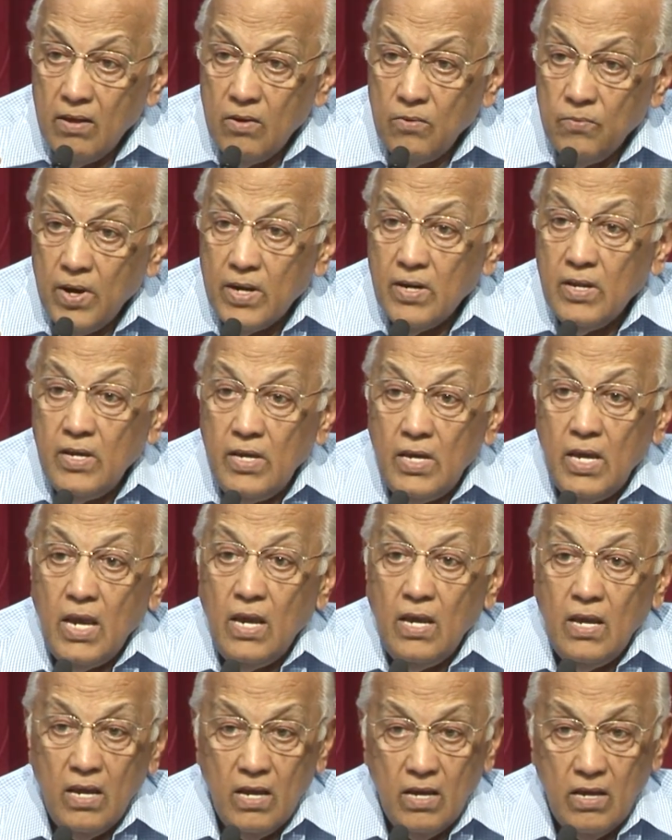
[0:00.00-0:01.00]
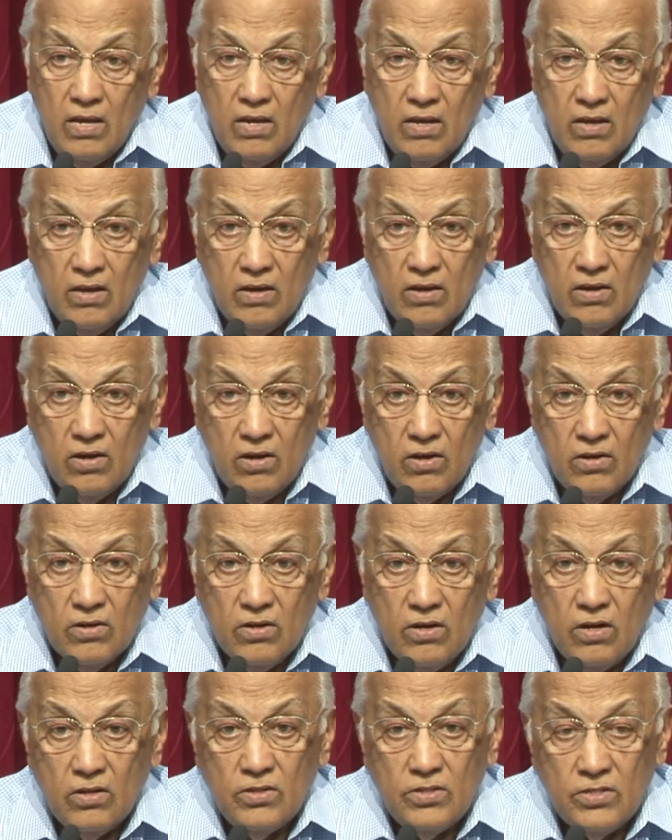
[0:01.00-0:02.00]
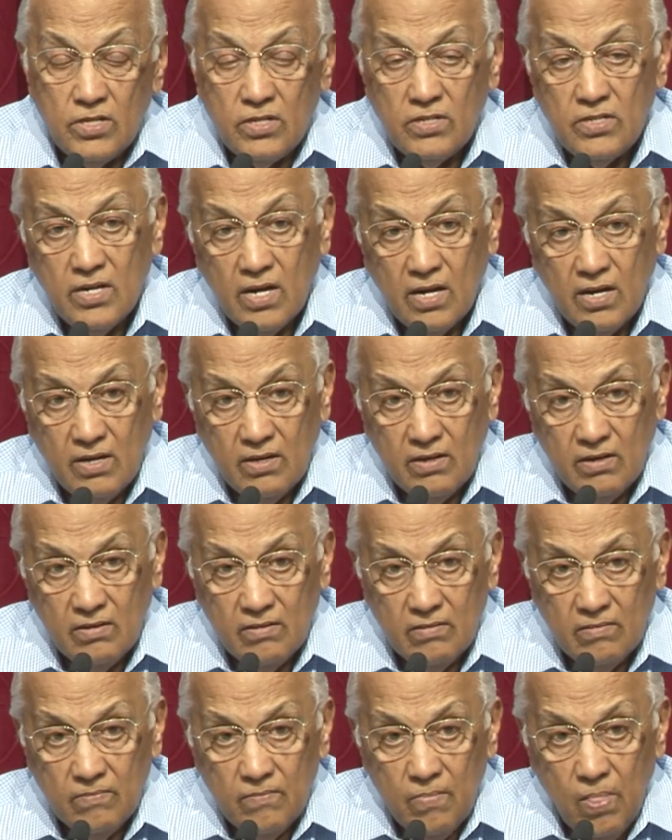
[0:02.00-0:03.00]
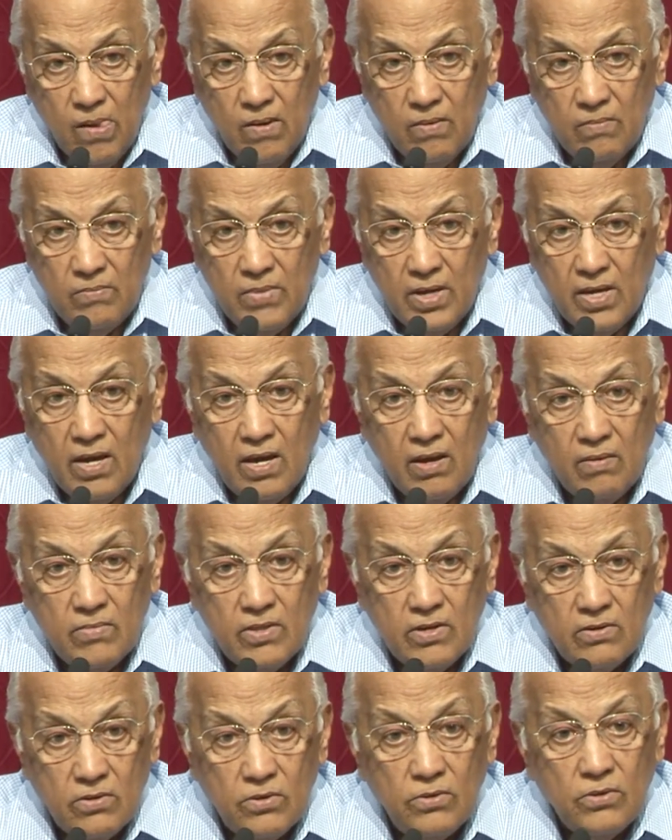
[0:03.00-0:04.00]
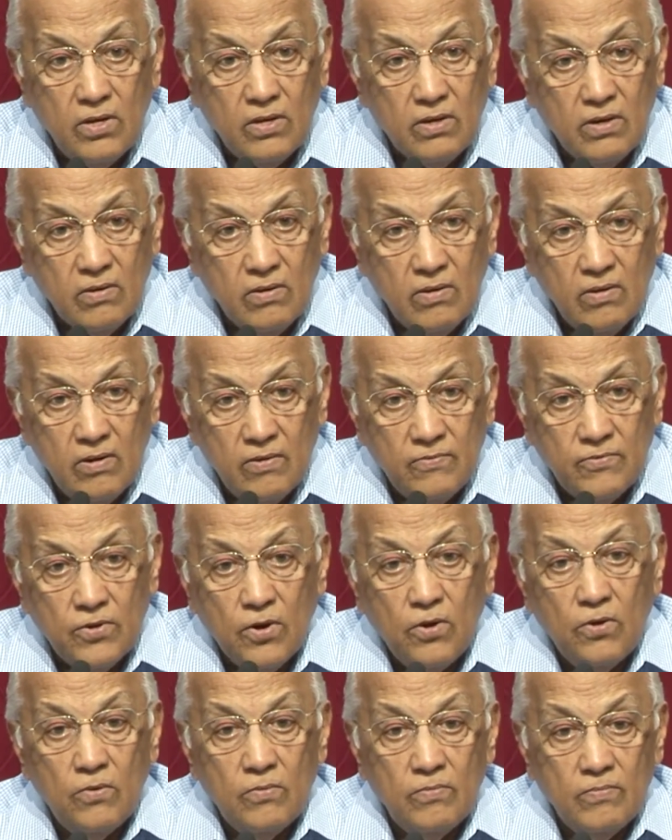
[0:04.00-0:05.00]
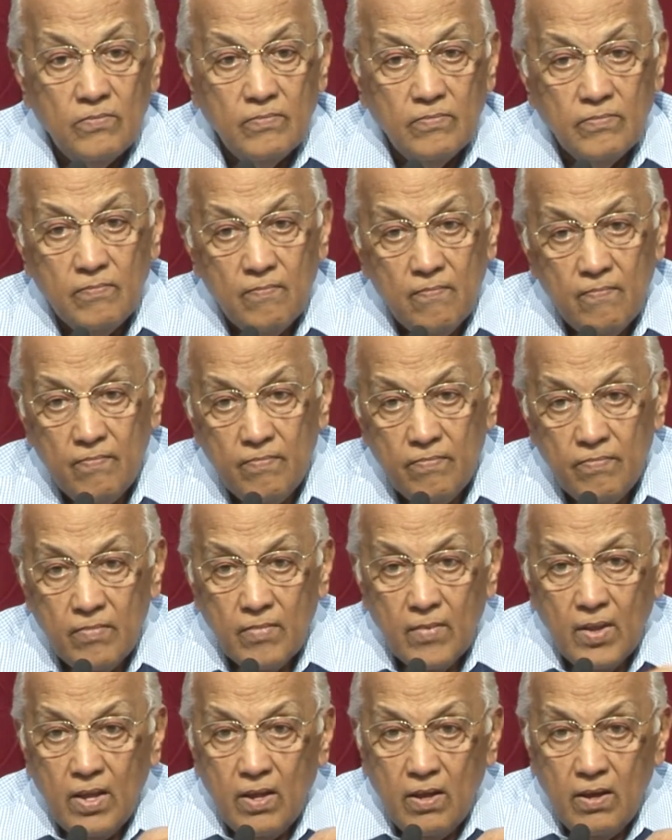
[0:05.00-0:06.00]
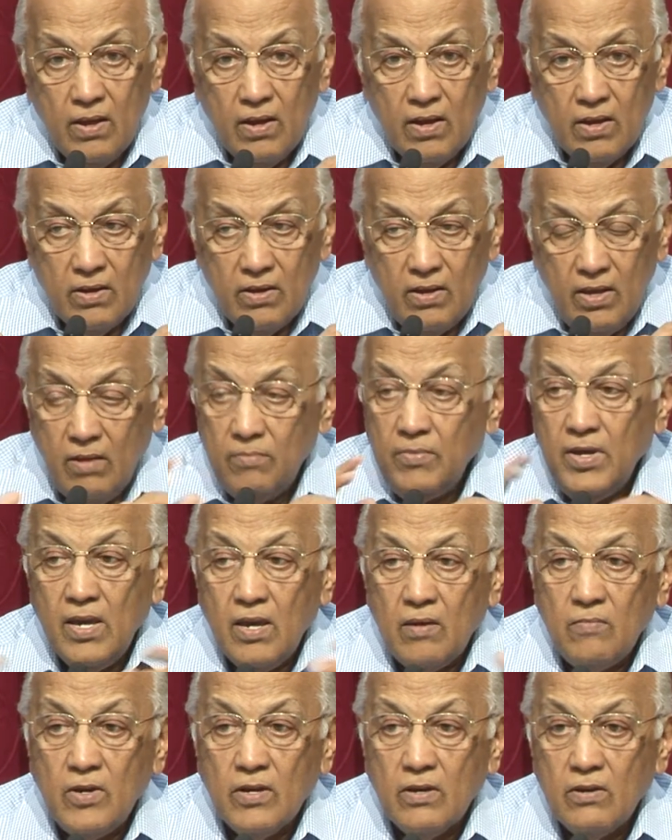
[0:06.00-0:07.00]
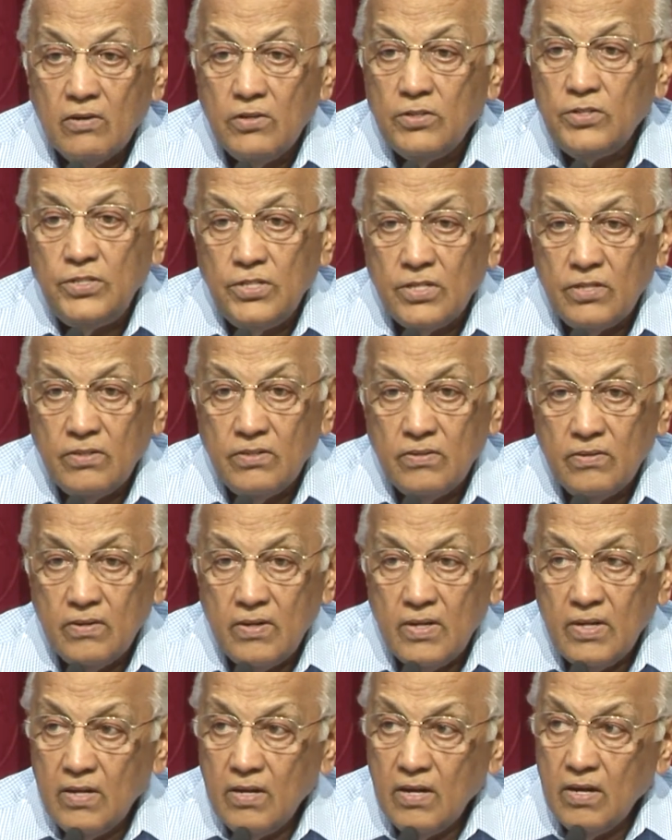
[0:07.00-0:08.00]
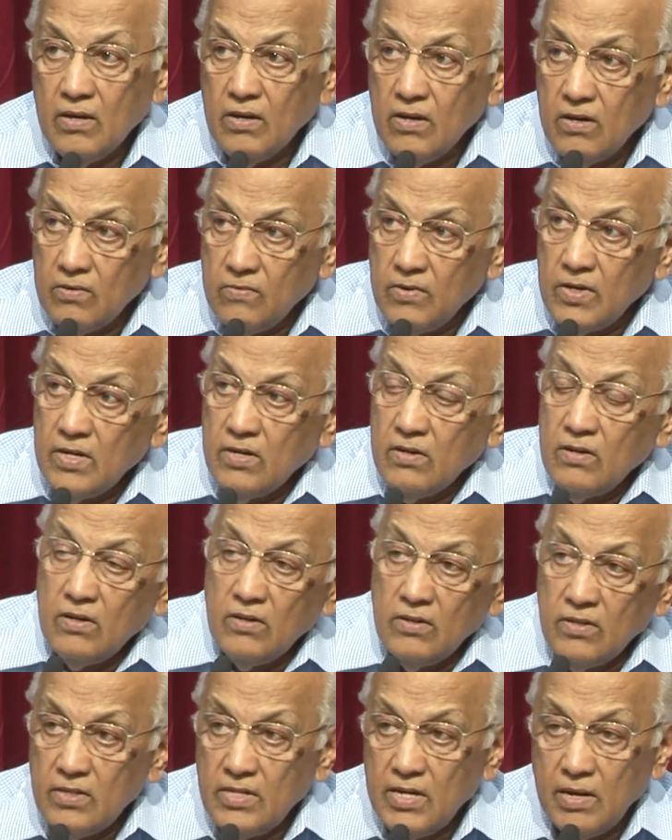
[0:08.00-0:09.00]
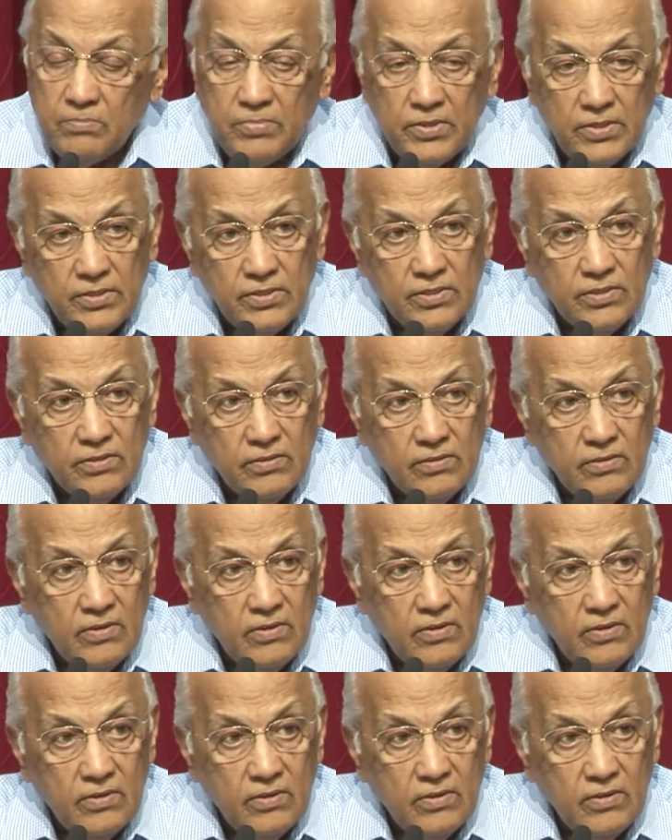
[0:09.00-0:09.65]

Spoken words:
One king called Constantine became the ruler of Rome. And he became a Christian and converted all the temples